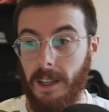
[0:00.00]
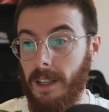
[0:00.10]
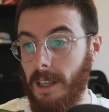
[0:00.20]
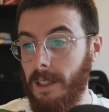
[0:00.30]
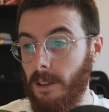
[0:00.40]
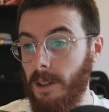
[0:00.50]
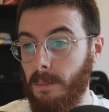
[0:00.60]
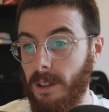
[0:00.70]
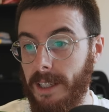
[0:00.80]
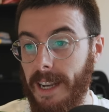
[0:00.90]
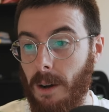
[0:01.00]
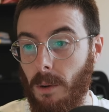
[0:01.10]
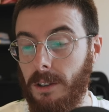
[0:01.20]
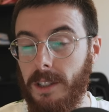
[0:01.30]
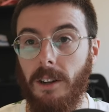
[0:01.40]
He's on the Aprilia now,
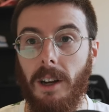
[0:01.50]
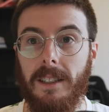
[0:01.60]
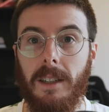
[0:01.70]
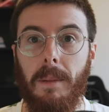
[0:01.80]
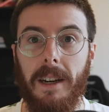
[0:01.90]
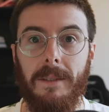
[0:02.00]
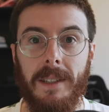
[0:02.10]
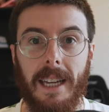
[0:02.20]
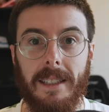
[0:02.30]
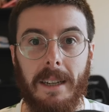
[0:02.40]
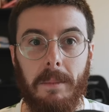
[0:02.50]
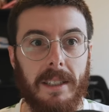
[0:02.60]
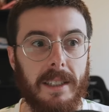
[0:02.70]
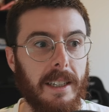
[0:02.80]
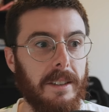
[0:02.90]
whilst they're not as competitive in that team
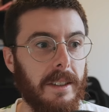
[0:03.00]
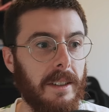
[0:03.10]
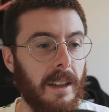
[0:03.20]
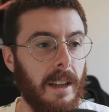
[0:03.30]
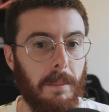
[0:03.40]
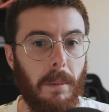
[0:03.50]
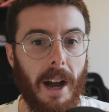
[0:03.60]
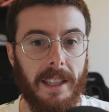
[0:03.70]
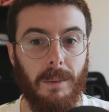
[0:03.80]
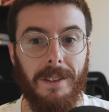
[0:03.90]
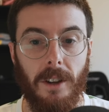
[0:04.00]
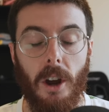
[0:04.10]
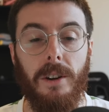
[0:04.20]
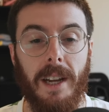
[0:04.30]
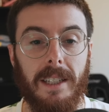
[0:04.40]
this season. It's a bike that we've
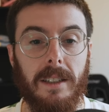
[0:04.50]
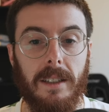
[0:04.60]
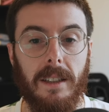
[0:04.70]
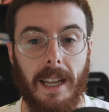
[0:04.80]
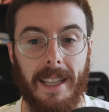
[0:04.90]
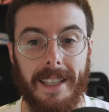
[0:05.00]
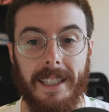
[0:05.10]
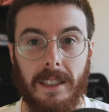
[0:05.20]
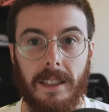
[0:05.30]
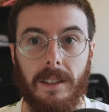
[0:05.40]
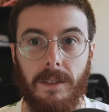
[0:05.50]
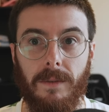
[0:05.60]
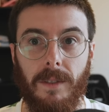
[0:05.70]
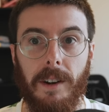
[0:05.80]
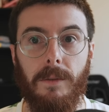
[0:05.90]
known has at least
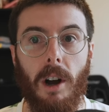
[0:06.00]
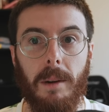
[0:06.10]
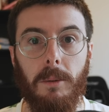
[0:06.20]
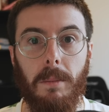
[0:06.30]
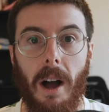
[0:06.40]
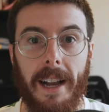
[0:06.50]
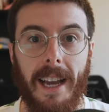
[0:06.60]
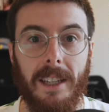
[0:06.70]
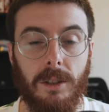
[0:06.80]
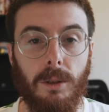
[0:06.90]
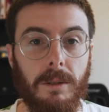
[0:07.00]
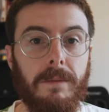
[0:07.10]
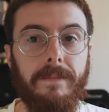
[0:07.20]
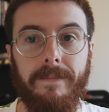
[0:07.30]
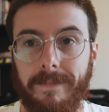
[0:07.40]
very rideable bike. It has good
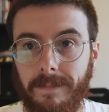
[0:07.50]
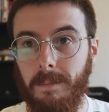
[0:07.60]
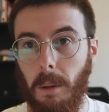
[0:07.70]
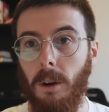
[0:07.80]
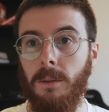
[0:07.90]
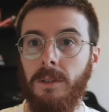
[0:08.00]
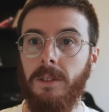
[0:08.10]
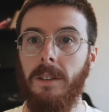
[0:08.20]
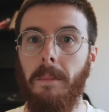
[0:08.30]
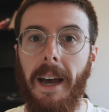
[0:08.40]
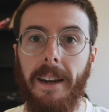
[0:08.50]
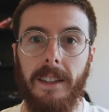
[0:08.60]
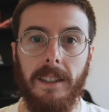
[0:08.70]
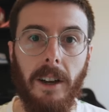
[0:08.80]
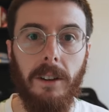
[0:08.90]
bones about
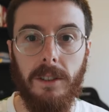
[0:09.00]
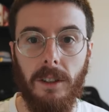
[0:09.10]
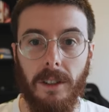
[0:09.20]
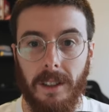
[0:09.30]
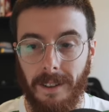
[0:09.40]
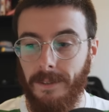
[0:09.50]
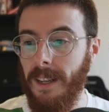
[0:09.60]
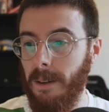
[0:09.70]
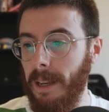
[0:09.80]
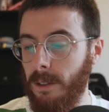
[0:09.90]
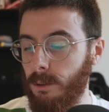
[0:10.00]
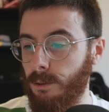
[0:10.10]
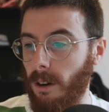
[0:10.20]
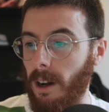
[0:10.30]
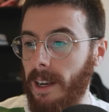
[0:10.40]
it, you know, it's got the
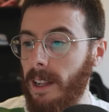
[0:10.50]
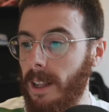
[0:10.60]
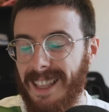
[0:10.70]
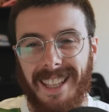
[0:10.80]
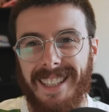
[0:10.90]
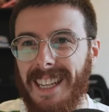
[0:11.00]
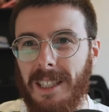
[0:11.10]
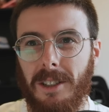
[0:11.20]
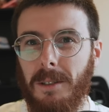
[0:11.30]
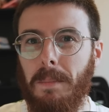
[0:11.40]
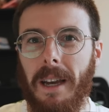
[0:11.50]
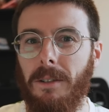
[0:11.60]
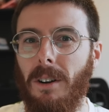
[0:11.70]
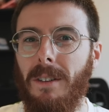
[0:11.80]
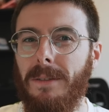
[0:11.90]
fundamentals right. I think that's just
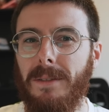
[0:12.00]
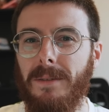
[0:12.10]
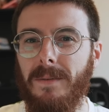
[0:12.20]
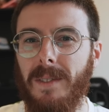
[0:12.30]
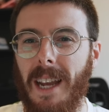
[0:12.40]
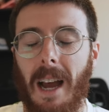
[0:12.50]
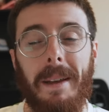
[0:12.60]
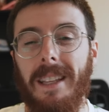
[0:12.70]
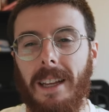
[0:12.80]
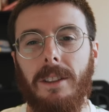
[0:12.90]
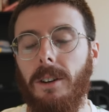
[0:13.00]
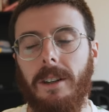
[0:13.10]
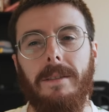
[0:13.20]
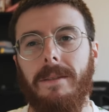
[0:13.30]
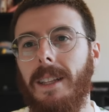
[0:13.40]
better off for now. I mean,
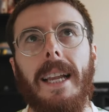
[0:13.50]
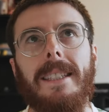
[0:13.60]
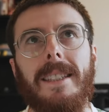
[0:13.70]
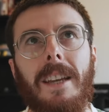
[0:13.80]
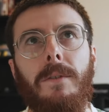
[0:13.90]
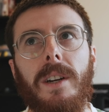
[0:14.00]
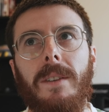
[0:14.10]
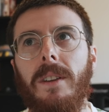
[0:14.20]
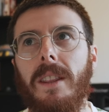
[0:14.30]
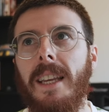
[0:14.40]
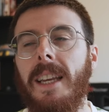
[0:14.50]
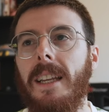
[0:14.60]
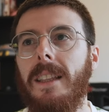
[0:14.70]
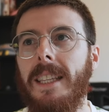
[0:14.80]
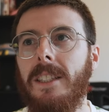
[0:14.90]
look, it's different if you're
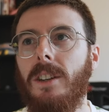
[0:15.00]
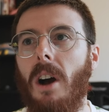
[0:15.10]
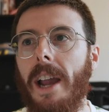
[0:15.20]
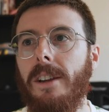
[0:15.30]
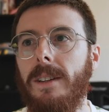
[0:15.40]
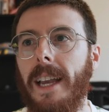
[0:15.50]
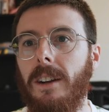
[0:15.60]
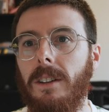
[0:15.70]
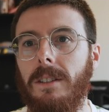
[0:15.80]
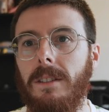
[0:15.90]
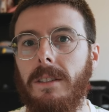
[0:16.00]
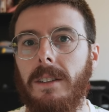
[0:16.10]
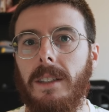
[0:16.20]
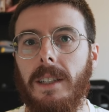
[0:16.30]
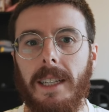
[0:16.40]
thinking this guy could get on
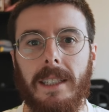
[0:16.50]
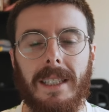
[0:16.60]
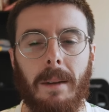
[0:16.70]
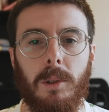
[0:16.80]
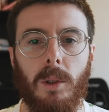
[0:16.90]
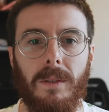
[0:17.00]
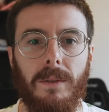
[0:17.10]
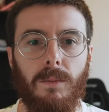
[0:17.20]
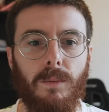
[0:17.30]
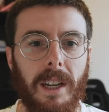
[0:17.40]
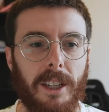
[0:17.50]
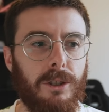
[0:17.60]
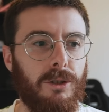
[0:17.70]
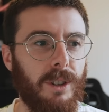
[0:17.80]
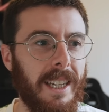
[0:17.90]
is some sort of
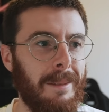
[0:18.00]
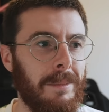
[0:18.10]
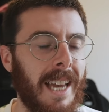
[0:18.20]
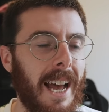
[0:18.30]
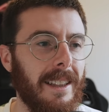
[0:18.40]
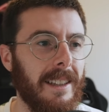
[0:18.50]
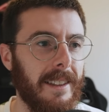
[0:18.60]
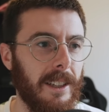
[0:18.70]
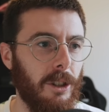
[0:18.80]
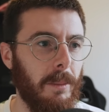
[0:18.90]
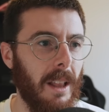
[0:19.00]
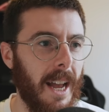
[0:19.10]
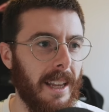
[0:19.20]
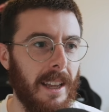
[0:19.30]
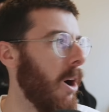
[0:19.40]
extreme talent that could be
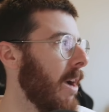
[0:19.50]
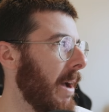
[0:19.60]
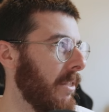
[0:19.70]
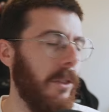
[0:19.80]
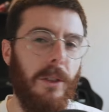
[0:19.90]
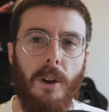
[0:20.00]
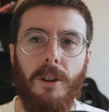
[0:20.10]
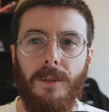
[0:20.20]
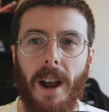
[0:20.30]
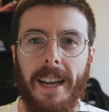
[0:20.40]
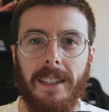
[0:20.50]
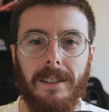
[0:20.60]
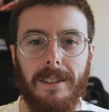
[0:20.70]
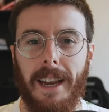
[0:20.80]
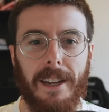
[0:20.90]
like, by about the third race,
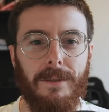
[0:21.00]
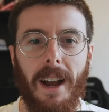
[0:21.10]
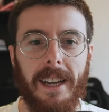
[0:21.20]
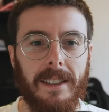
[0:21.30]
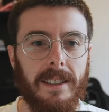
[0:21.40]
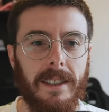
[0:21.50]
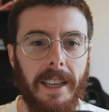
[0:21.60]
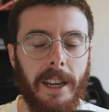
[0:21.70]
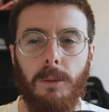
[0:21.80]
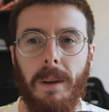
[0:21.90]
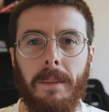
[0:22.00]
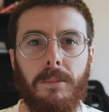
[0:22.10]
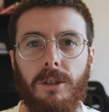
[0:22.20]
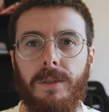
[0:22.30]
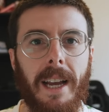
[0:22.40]
second race, he'll be
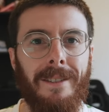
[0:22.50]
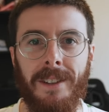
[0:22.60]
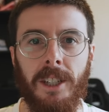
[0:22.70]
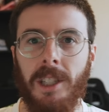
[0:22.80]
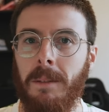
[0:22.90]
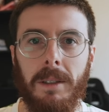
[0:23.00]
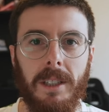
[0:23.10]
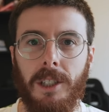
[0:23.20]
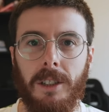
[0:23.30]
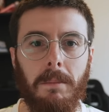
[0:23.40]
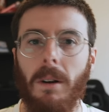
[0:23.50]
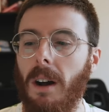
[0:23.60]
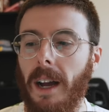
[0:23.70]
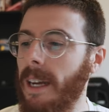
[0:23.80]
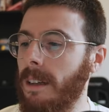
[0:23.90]
improving our finishing position
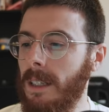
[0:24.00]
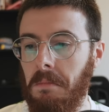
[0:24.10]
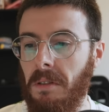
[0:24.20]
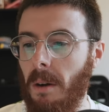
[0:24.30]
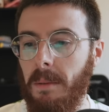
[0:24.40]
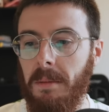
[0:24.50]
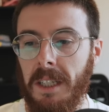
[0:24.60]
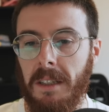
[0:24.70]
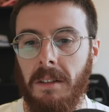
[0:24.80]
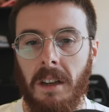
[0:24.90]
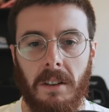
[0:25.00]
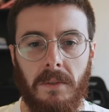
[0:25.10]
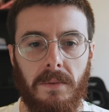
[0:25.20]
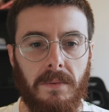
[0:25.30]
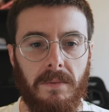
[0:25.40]
by probably
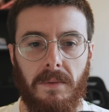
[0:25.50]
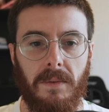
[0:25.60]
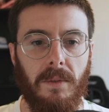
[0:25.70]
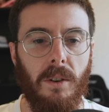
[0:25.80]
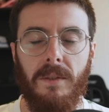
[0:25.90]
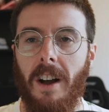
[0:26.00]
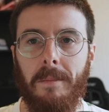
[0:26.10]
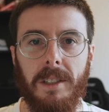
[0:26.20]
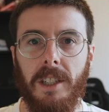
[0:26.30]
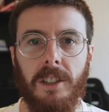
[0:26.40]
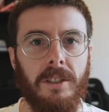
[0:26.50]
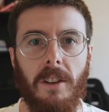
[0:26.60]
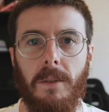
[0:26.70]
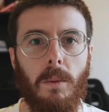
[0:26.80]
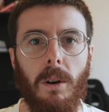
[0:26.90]
4 or 5 positions
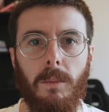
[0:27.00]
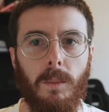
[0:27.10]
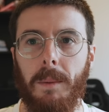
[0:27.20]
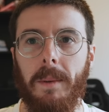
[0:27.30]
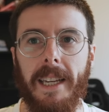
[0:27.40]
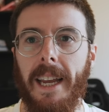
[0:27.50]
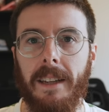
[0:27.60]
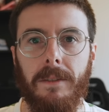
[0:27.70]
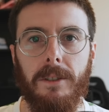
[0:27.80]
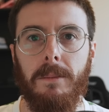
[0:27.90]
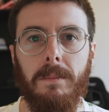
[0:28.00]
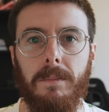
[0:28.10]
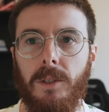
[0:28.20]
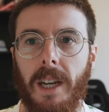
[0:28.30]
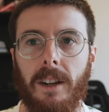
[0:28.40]
over what we'd be getting
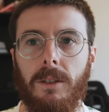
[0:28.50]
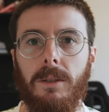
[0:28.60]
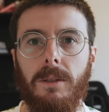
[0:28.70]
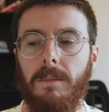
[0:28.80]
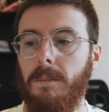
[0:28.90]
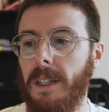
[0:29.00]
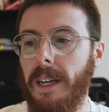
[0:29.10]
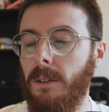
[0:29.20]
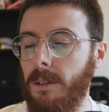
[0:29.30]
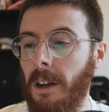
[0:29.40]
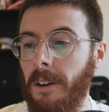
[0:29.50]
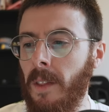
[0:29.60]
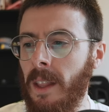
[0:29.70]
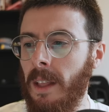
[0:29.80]
from Jack or Miguel, you know.